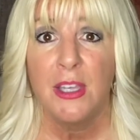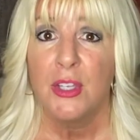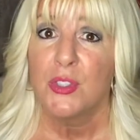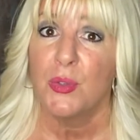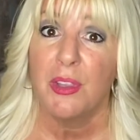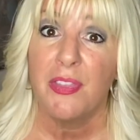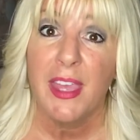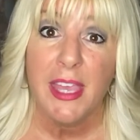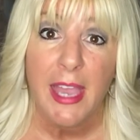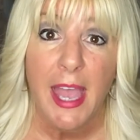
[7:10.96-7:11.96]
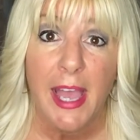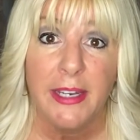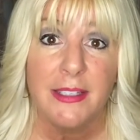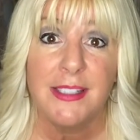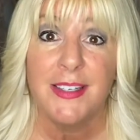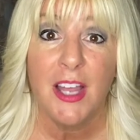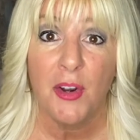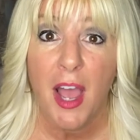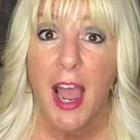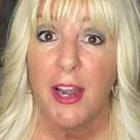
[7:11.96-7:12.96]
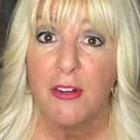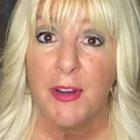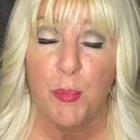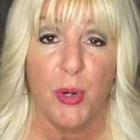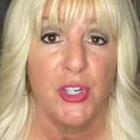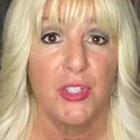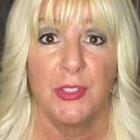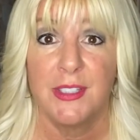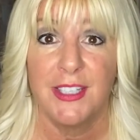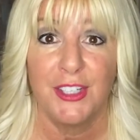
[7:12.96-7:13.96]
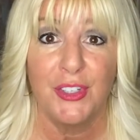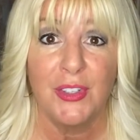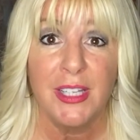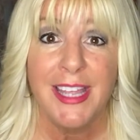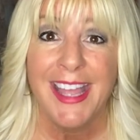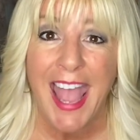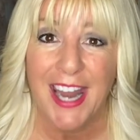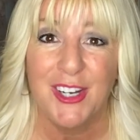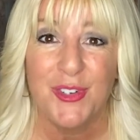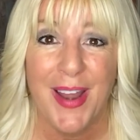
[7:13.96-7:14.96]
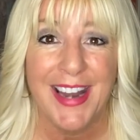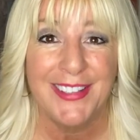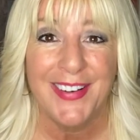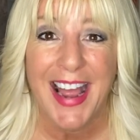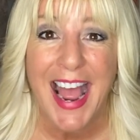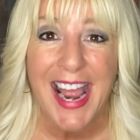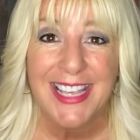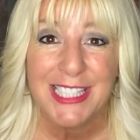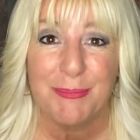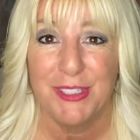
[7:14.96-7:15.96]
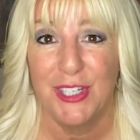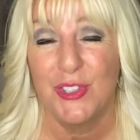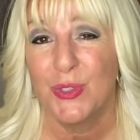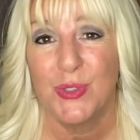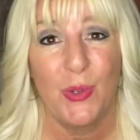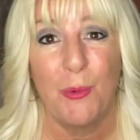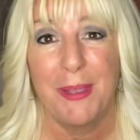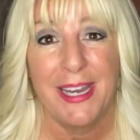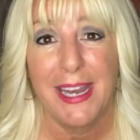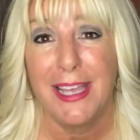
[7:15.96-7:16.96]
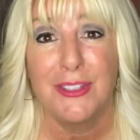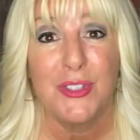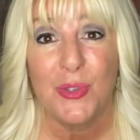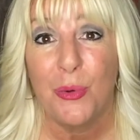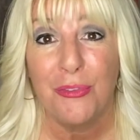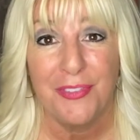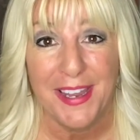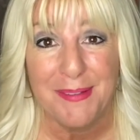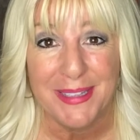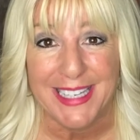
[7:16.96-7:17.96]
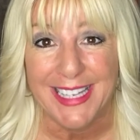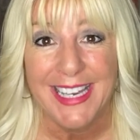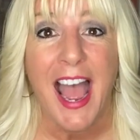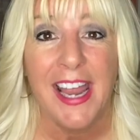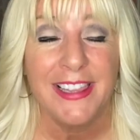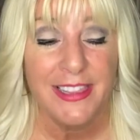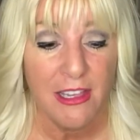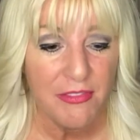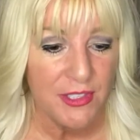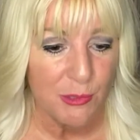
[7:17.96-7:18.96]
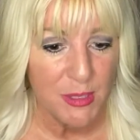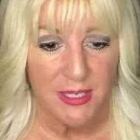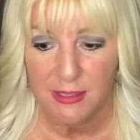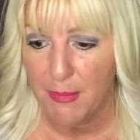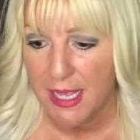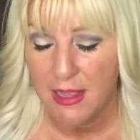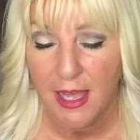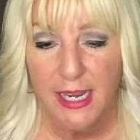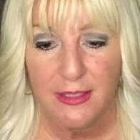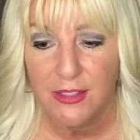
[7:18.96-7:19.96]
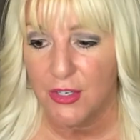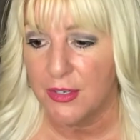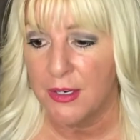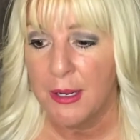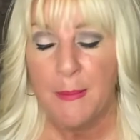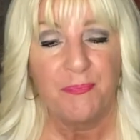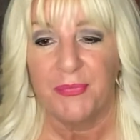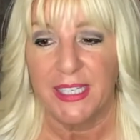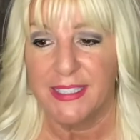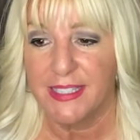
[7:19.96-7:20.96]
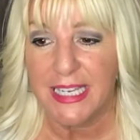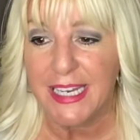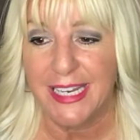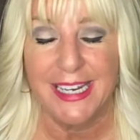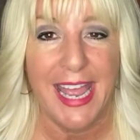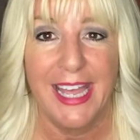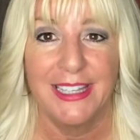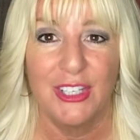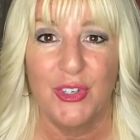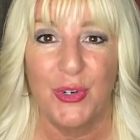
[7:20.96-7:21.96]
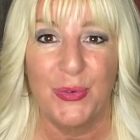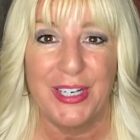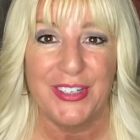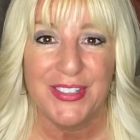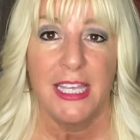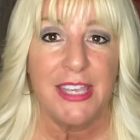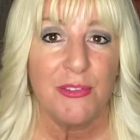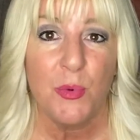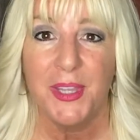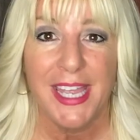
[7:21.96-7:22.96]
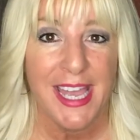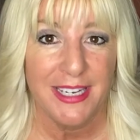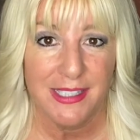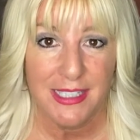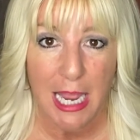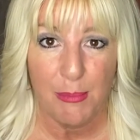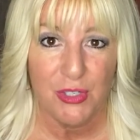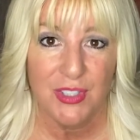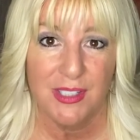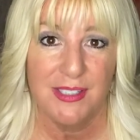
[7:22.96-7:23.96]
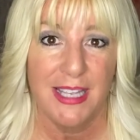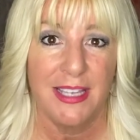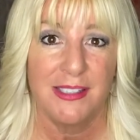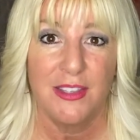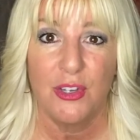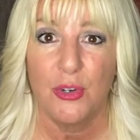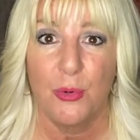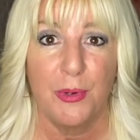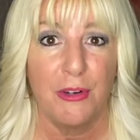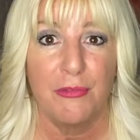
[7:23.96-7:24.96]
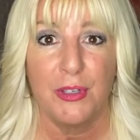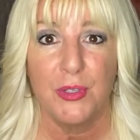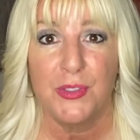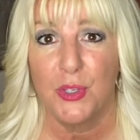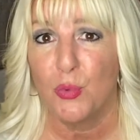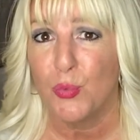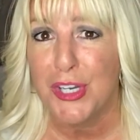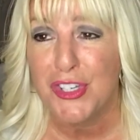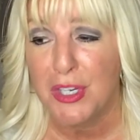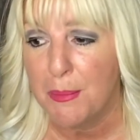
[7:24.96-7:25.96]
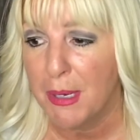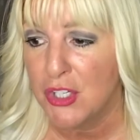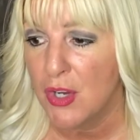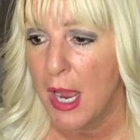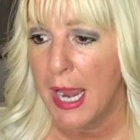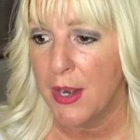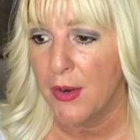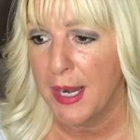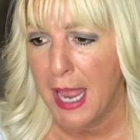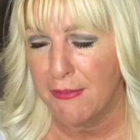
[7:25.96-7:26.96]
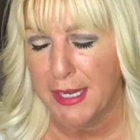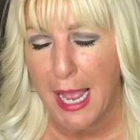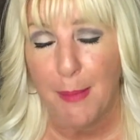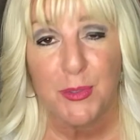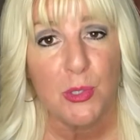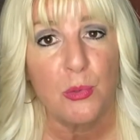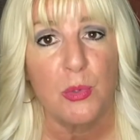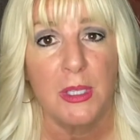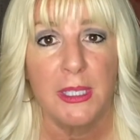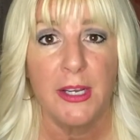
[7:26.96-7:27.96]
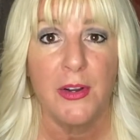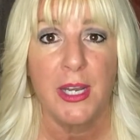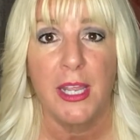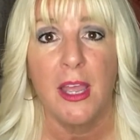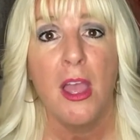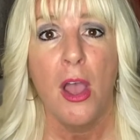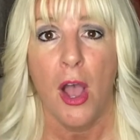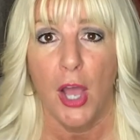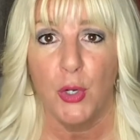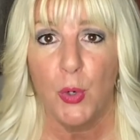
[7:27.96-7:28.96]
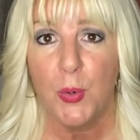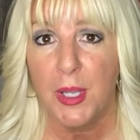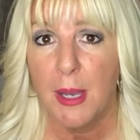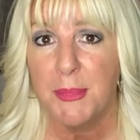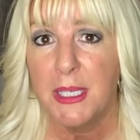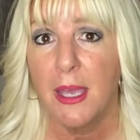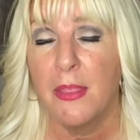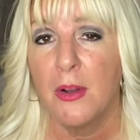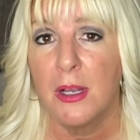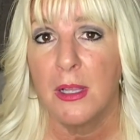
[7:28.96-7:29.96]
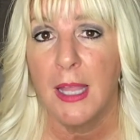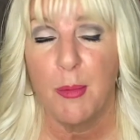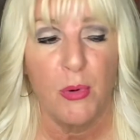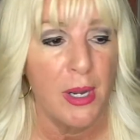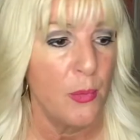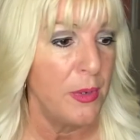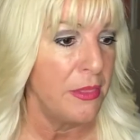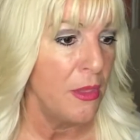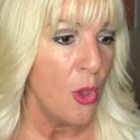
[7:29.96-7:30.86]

so that they can send out a higher vibrational signal and attract their highest potential soulmate and soul family. I love this because my clients are exceeding at their careers. Even when they had established success in their career fields, they're reaching much higher and having absolute clarity on who to come together and collaborate with,